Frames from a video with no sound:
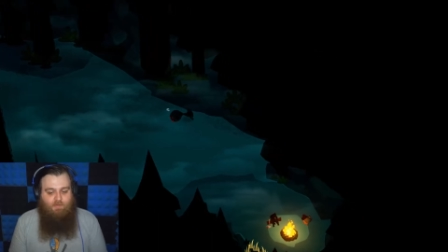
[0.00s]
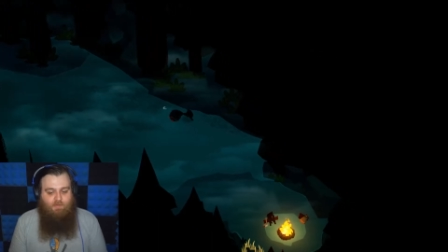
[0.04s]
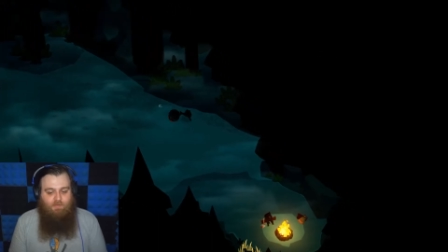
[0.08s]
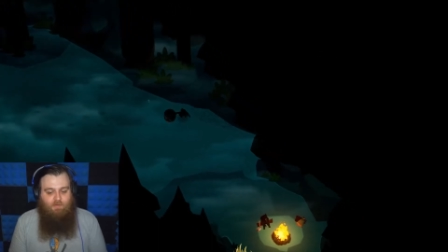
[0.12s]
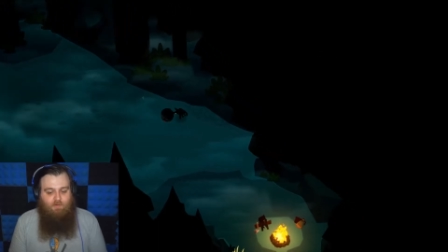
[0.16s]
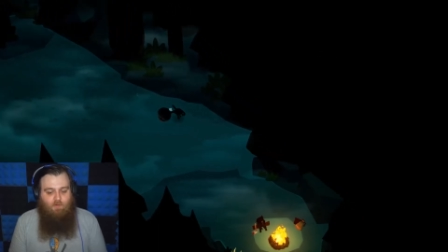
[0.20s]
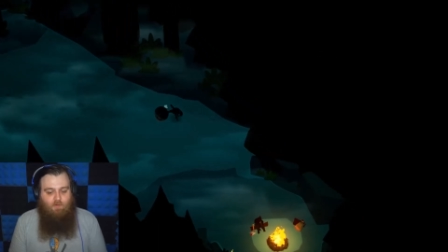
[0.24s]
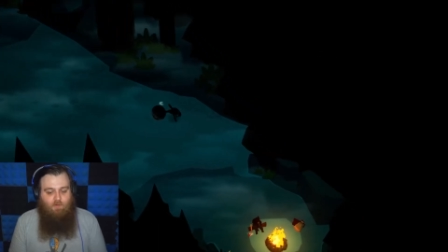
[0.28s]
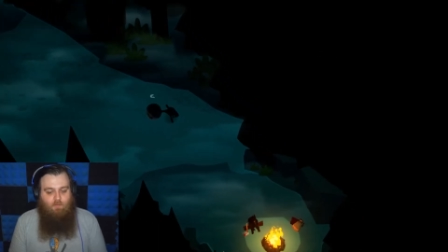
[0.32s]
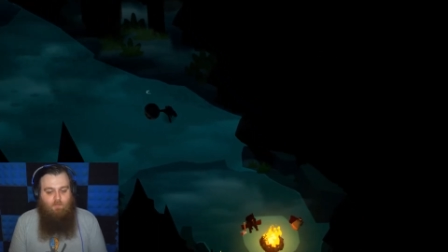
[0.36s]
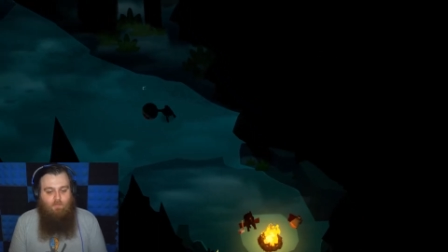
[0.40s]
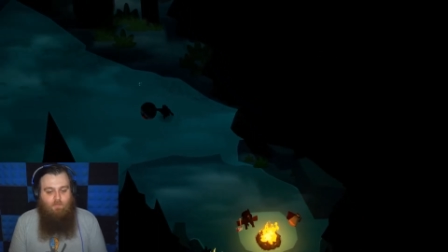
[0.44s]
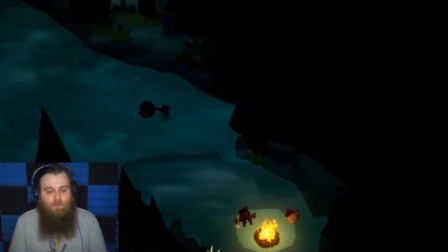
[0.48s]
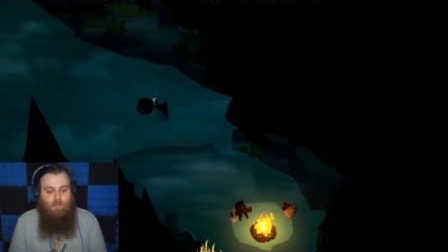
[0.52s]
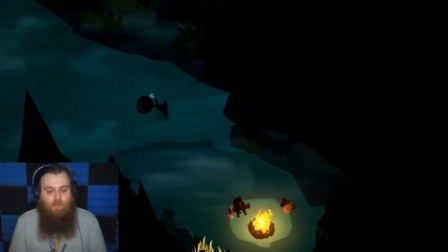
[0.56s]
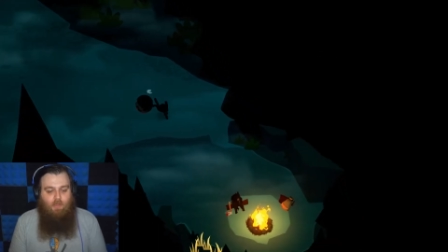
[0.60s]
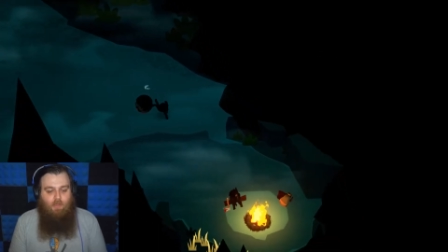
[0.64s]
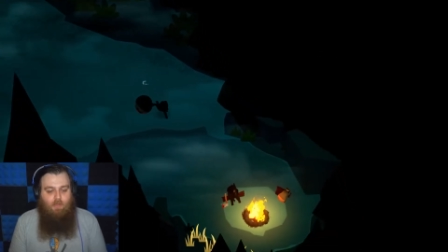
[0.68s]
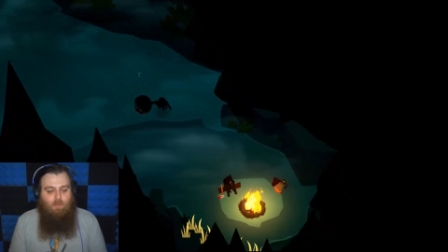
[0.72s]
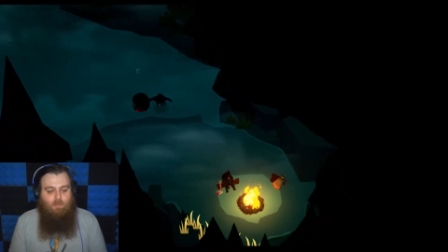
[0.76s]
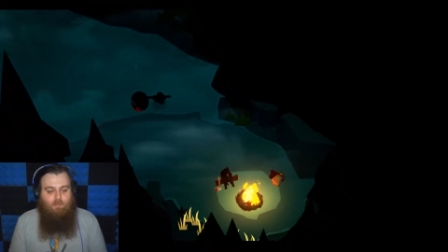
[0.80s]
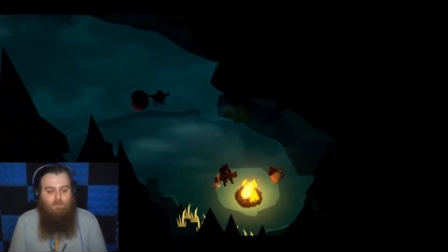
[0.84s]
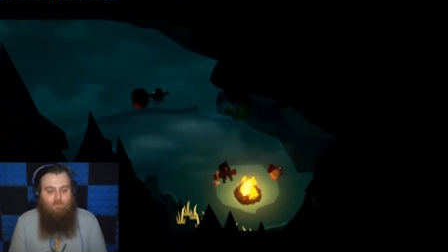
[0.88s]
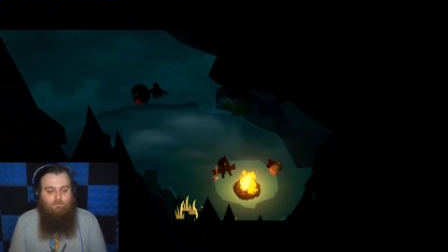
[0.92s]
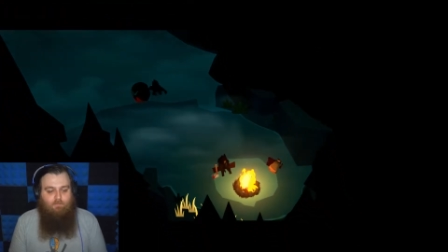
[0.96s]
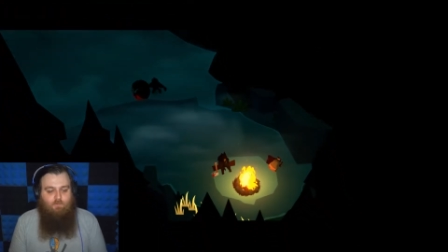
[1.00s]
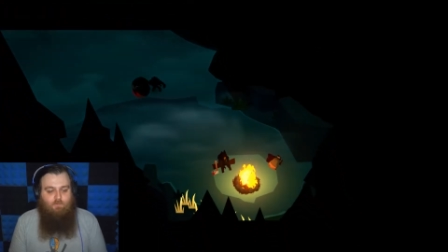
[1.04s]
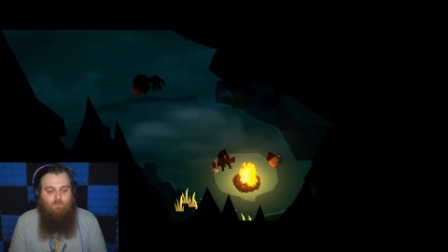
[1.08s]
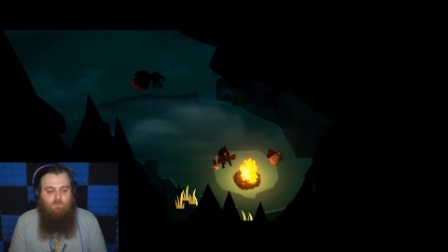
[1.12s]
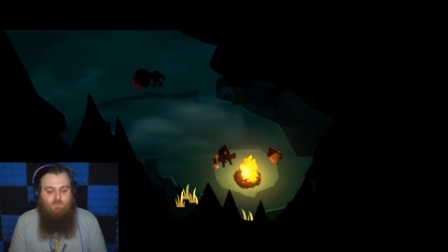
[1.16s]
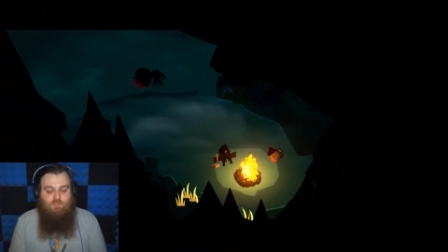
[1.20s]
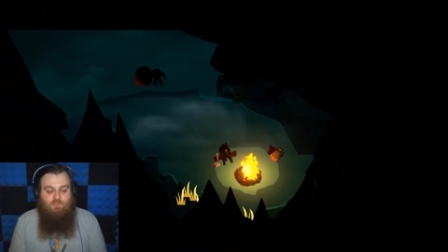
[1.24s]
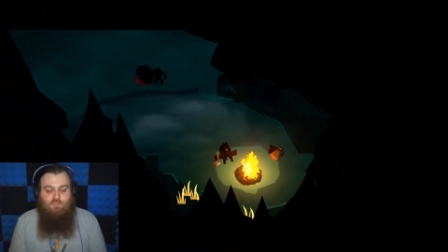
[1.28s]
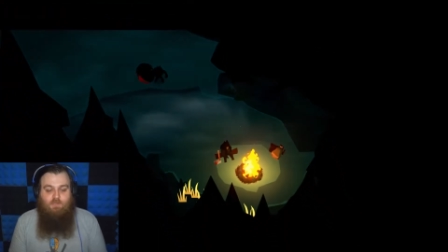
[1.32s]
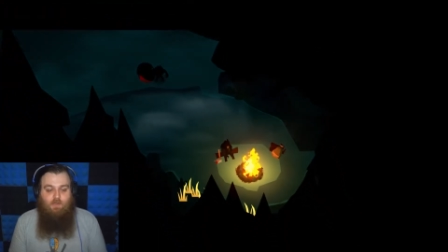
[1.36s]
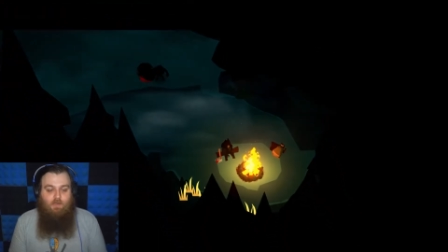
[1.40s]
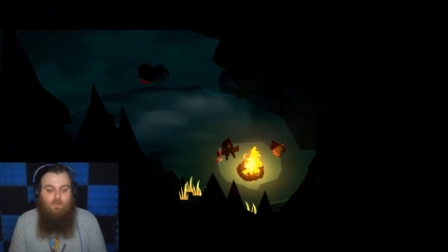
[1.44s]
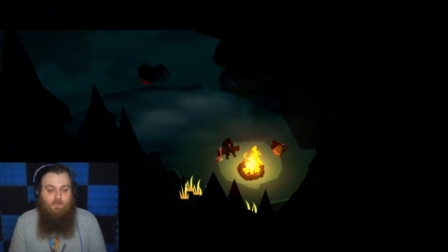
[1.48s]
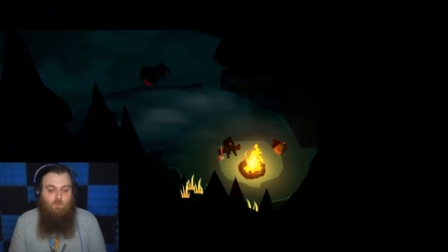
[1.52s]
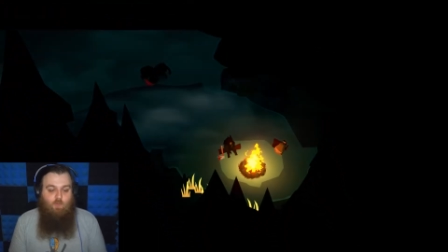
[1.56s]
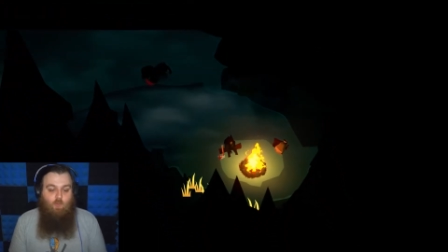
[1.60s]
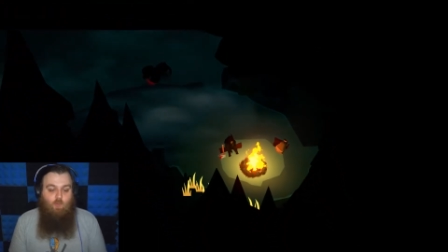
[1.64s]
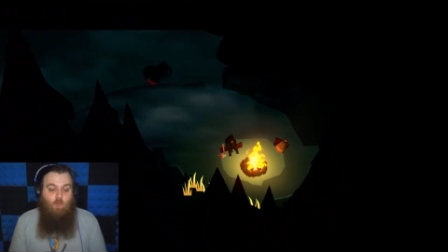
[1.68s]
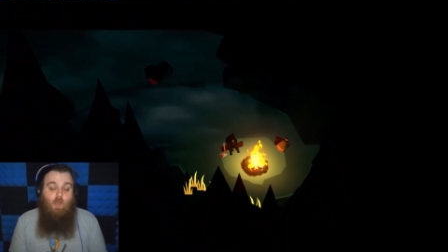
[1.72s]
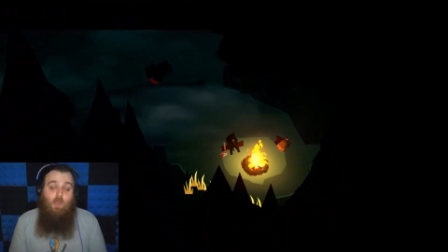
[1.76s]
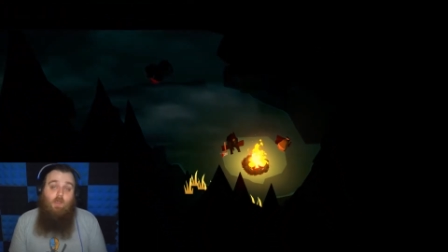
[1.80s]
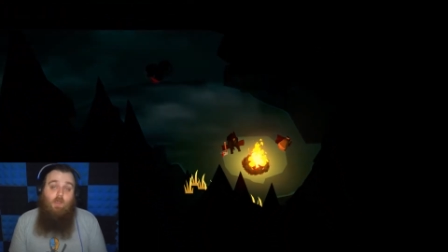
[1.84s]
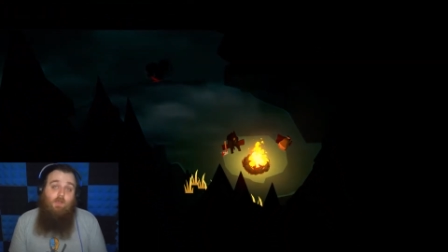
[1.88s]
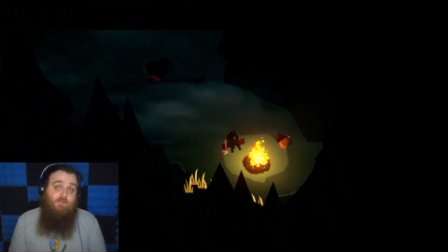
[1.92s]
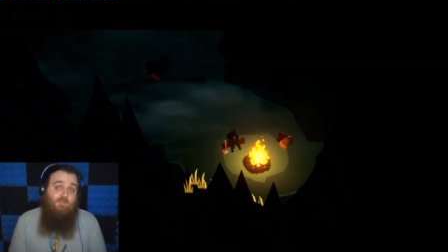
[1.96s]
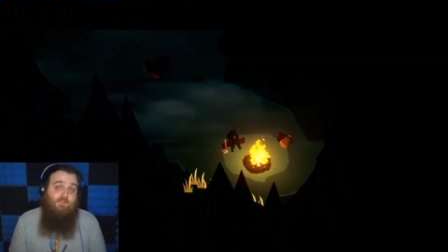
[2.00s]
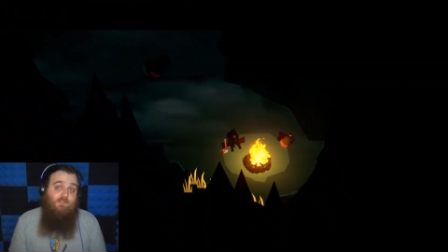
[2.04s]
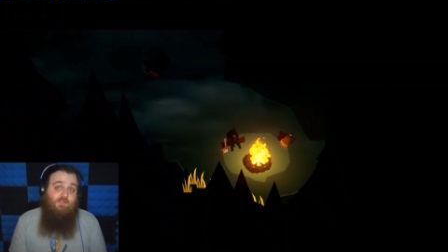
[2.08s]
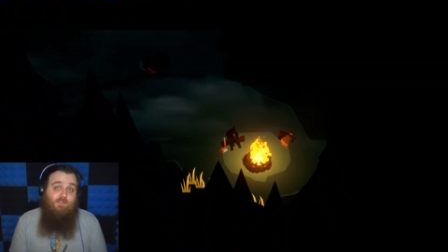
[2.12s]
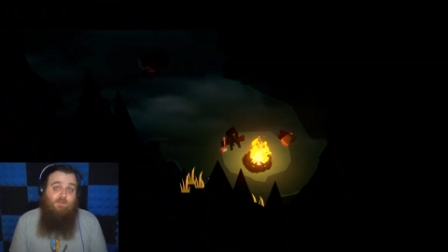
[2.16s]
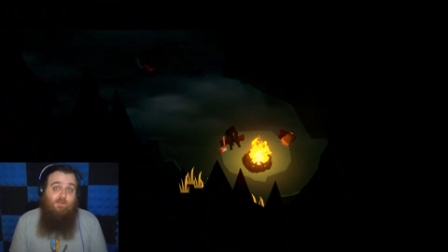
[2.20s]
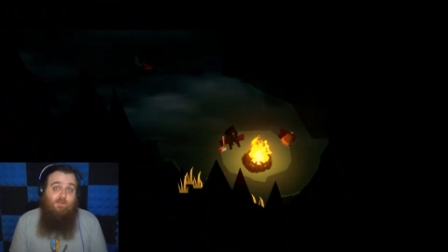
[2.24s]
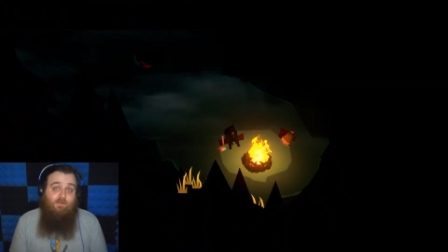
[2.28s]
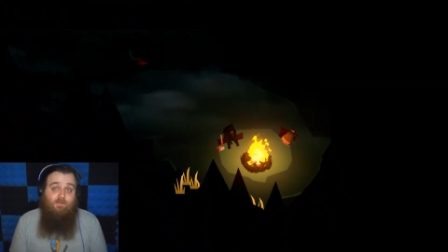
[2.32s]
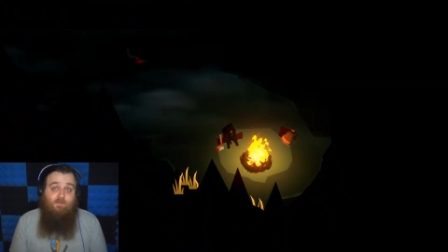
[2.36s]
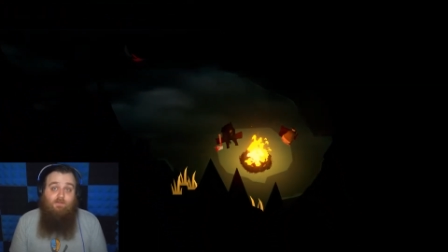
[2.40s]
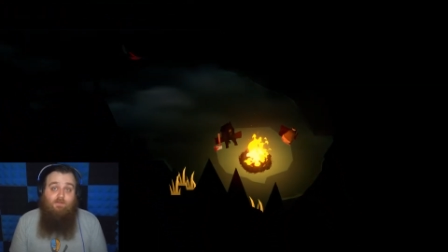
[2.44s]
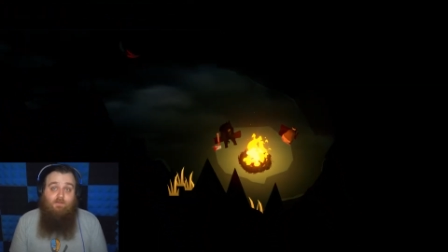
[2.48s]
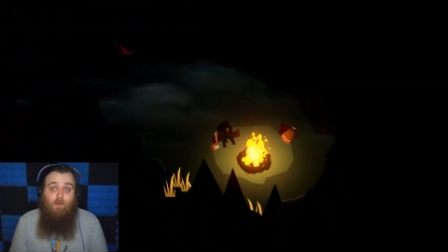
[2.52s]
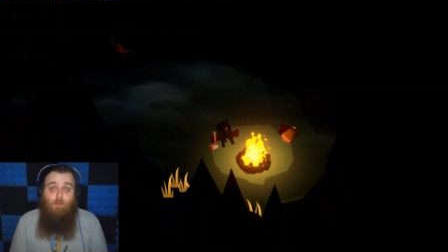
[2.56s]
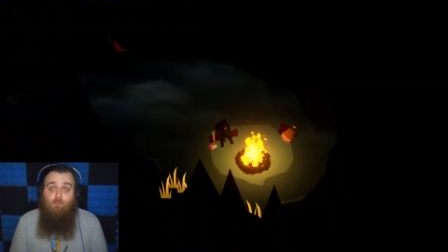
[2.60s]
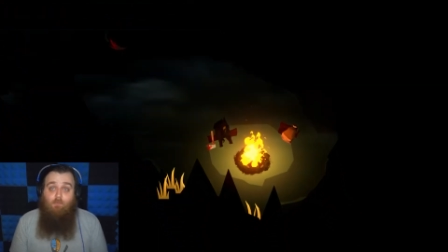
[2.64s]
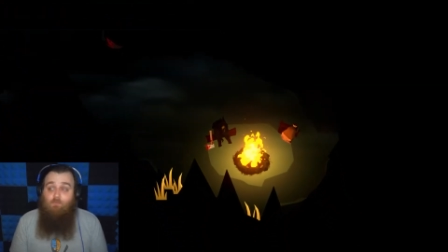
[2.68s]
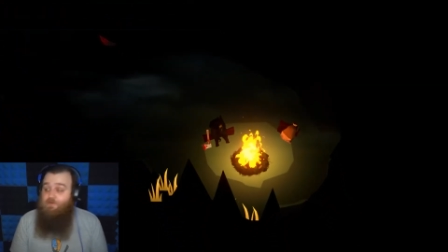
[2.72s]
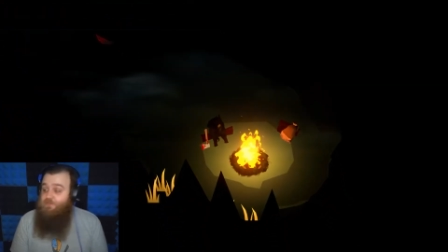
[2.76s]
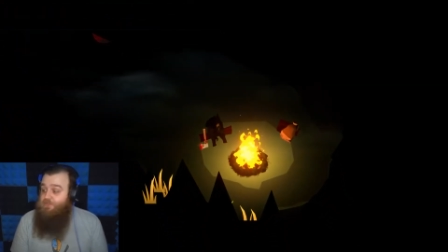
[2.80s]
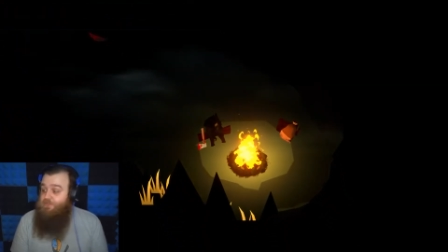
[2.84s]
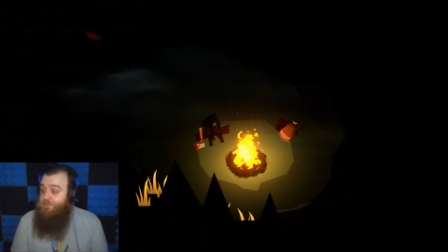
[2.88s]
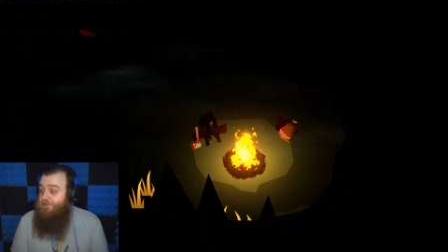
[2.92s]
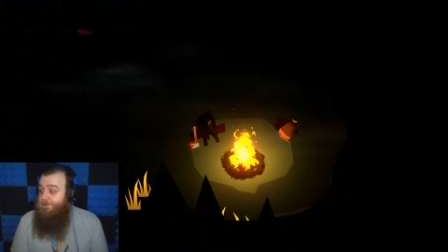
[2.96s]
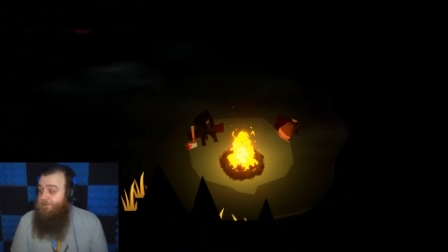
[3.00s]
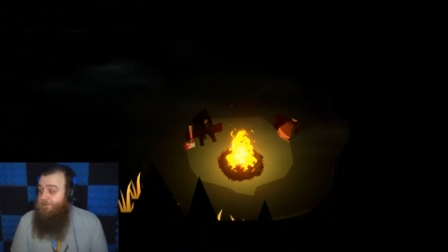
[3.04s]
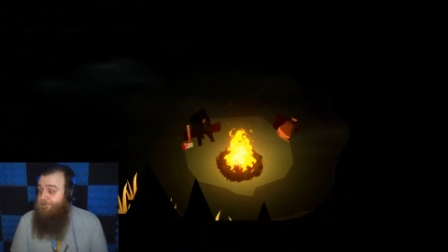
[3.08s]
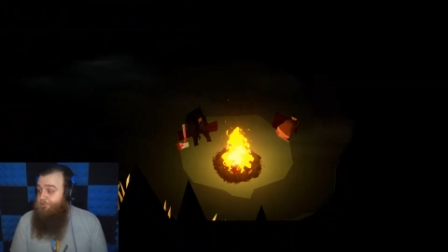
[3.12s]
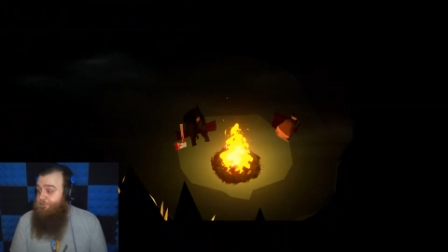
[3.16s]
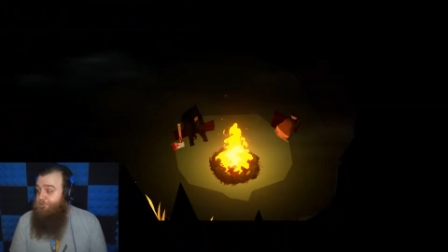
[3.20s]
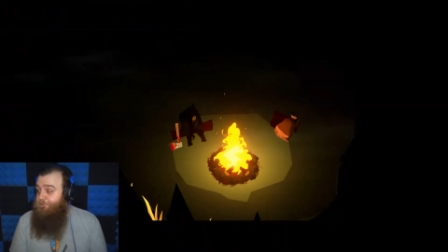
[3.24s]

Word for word: did on par, if not slightly worse than originally.